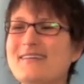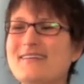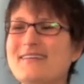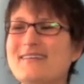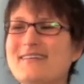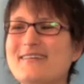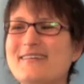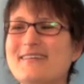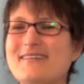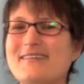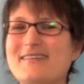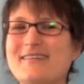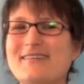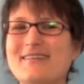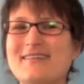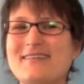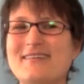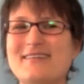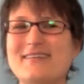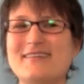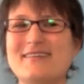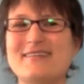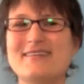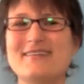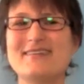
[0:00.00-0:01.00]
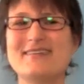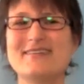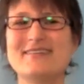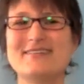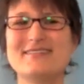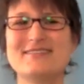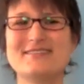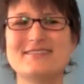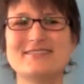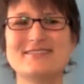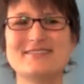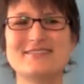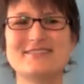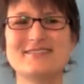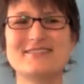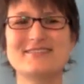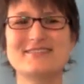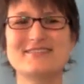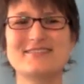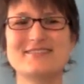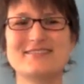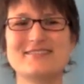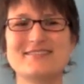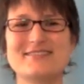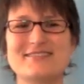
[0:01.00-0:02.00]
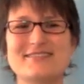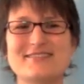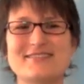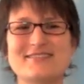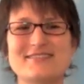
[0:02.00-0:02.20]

Nobody speaks.